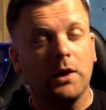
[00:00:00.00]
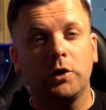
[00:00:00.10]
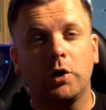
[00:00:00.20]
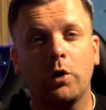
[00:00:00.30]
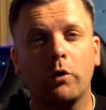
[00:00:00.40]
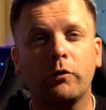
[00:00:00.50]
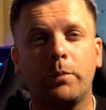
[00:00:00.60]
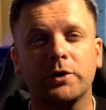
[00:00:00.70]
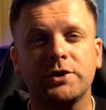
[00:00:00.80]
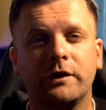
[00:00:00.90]
You can also
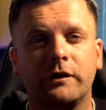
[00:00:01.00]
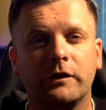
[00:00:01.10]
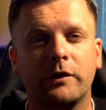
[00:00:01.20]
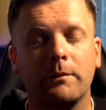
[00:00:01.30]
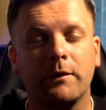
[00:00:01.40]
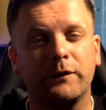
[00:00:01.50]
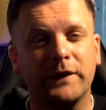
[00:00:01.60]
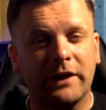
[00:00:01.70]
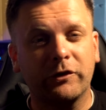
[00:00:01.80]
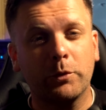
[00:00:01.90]
purchase some
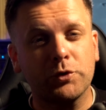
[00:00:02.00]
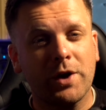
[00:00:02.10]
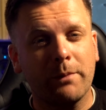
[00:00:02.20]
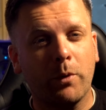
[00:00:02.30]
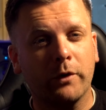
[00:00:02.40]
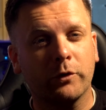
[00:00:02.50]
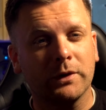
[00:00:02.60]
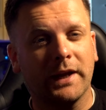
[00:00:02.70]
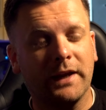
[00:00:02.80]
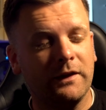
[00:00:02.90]
flexible tripods
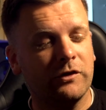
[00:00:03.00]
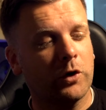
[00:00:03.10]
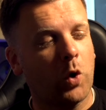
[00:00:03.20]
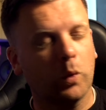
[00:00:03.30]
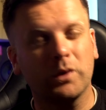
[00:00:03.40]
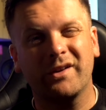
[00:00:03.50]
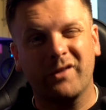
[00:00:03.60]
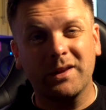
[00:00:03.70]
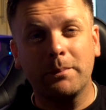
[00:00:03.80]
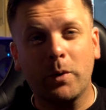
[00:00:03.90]
online. These are called
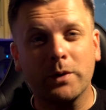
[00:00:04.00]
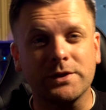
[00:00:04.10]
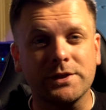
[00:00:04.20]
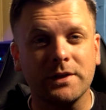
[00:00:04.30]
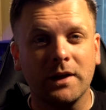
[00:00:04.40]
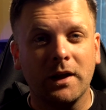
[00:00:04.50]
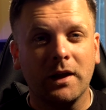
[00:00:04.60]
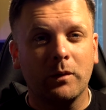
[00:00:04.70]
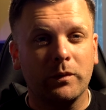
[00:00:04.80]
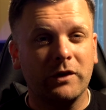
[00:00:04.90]
Gorilla Pods.
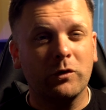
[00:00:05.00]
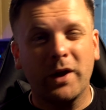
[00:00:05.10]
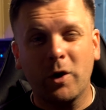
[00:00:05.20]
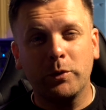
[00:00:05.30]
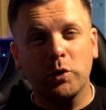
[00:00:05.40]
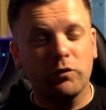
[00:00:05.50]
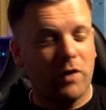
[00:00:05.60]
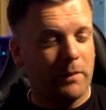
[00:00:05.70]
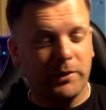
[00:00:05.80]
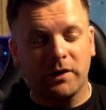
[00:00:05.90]
These will help you
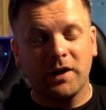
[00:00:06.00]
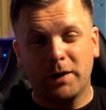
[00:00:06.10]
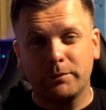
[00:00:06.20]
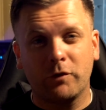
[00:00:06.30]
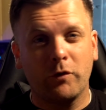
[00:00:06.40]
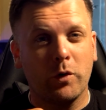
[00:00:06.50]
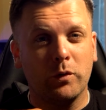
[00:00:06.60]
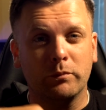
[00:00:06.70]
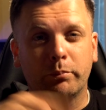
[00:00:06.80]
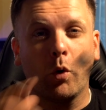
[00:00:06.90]
wrap your camera
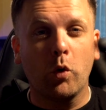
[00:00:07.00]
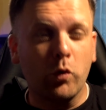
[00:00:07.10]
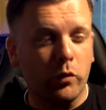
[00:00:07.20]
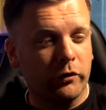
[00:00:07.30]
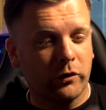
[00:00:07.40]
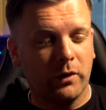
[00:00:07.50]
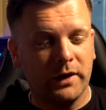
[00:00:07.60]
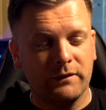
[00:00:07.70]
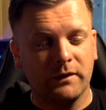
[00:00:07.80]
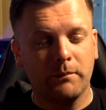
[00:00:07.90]
around poles or
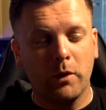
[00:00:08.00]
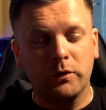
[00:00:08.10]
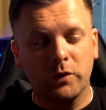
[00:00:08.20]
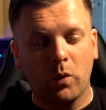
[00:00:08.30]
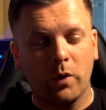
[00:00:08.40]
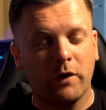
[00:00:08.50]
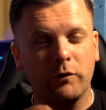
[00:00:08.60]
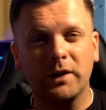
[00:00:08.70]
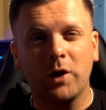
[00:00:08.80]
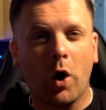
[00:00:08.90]
even mount it on a
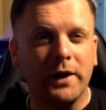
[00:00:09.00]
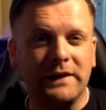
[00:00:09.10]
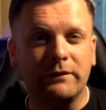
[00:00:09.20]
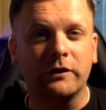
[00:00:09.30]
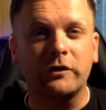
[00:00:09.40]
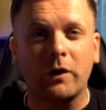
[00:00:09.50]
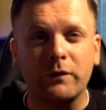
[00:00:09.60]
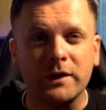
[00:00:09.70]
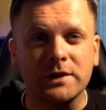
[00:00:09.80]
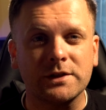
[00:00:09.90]
really uneven
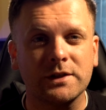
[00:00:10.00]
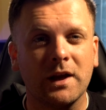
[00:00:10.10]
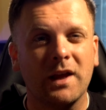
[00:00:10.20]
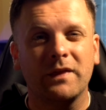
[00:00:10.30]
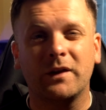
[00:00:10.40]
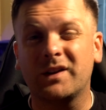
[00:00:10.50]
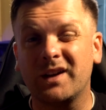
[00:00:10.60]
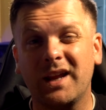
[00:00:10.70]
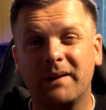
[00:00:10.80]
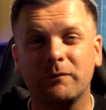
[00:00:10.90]
surface. They're
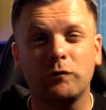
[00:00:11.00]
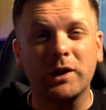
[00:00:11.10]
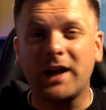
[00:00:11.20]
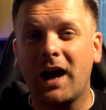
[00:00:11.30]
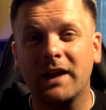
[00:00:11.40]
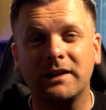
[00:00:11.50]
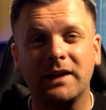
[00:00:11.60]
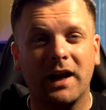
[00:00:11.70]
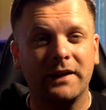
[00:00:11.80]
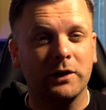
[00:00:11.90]
great, really
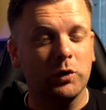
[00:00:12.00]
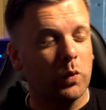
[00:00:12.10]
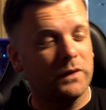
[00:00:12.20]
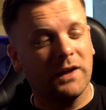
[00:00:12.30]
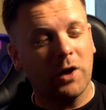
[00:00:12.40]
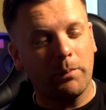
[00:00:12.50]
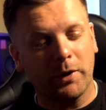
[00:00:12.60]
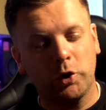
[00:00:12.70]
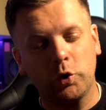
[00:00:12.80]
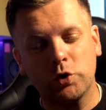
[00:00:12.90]
handy, and they don't take up a
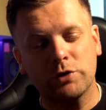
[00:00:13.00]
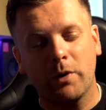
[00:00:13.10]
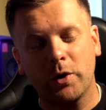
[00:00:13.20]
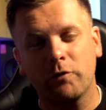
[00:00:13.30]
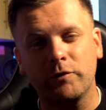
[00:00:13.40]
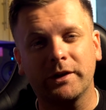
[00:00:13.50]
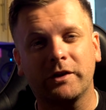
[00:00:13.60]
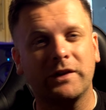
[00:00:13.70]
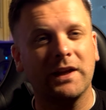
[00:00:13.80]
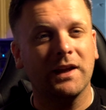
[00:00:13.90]
huge amount of real
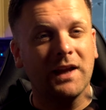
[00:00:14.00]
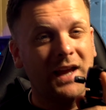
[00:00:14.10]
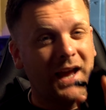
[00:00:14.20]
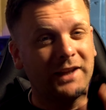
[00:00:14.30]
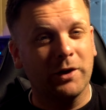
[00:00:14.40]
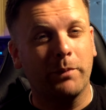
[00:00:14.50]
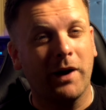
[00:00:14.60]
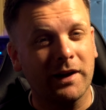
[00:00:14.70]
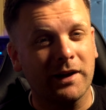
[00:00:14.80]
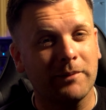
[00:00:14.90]
estate in your
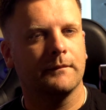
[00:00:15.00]
bag.